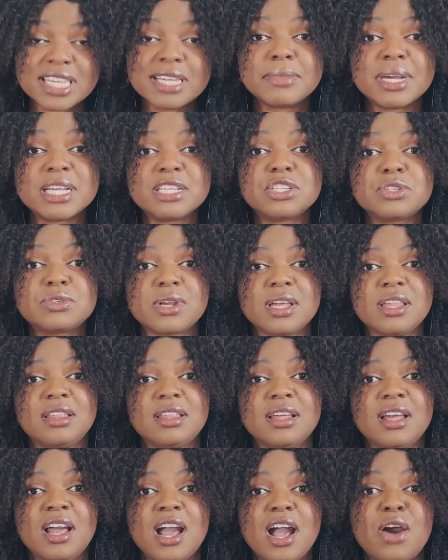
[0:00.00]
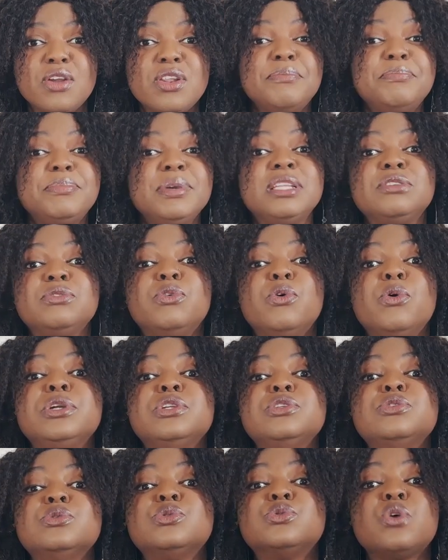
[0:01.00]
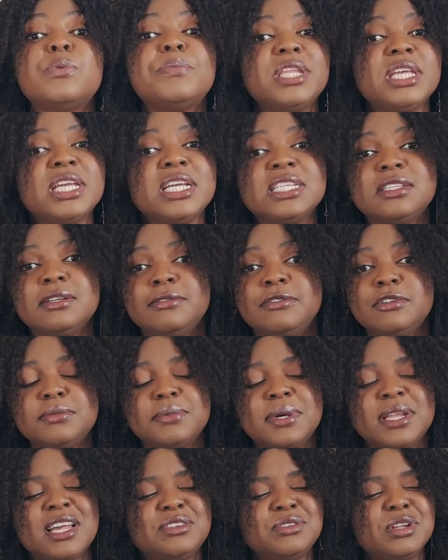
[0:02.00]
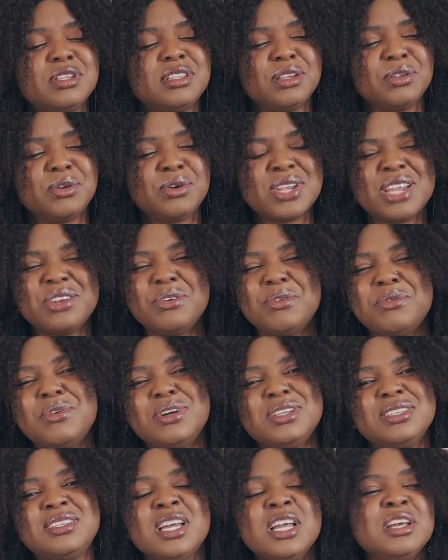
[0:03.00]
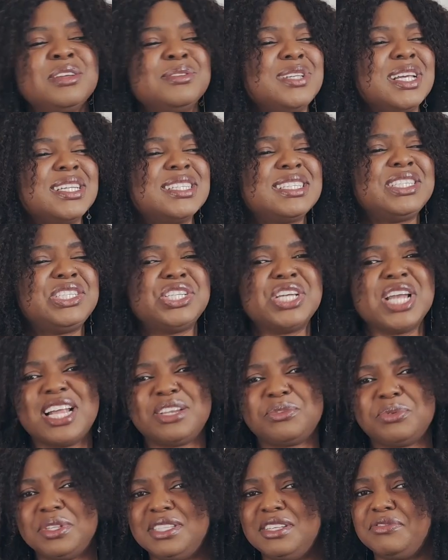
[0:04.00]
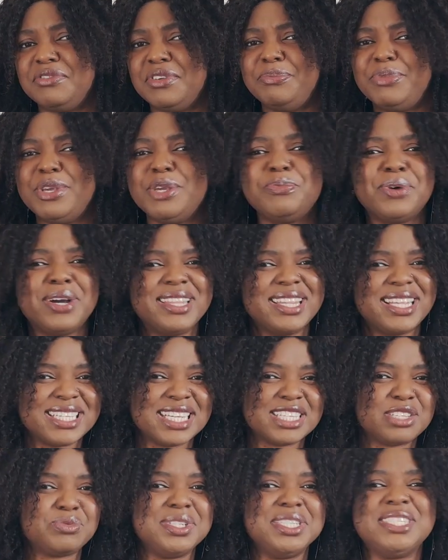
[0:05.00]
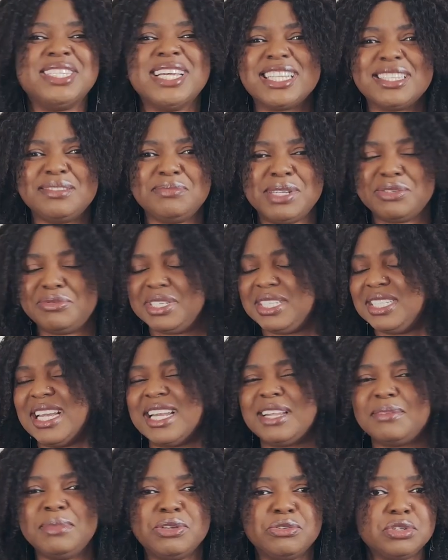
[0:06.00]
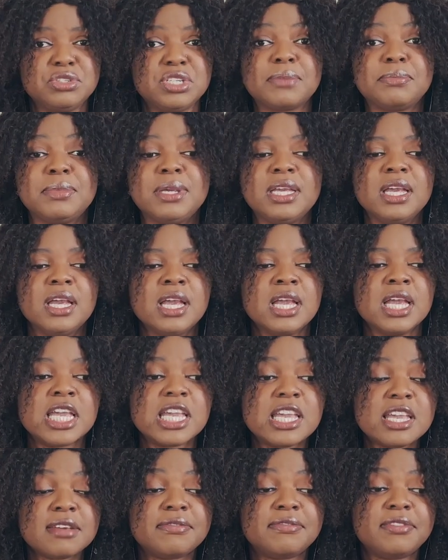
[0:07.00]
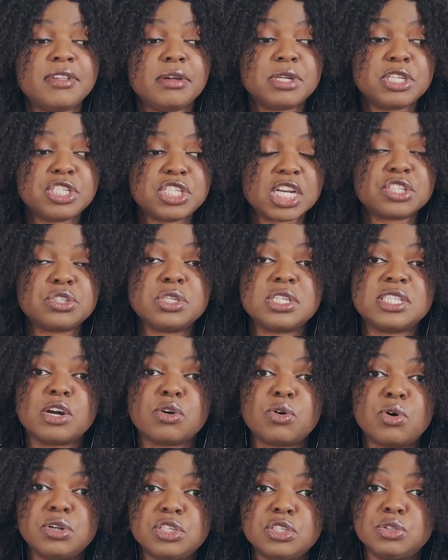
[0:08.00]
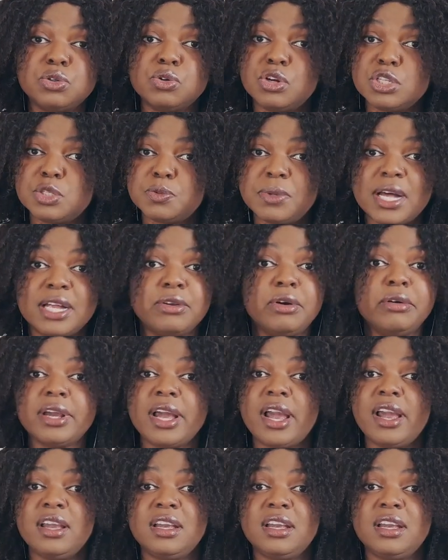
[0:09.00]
my strength, I would have been going to so many interviews, but I told the Lord, I don't want to just chat with different people and they just reject me. If the rejection is according to God's plan, okay.